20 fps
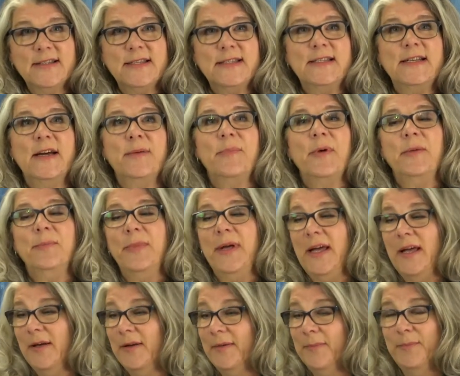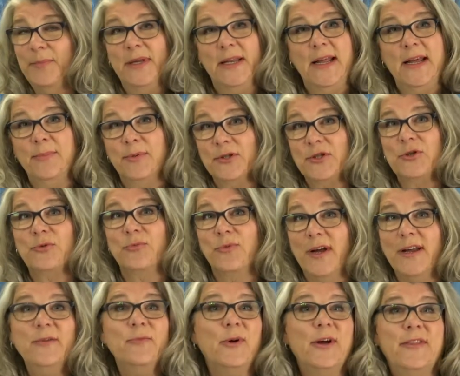step and been able to
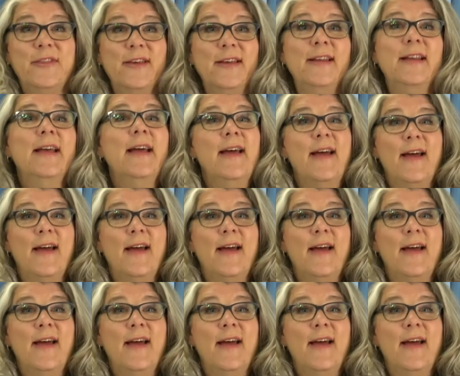run with it.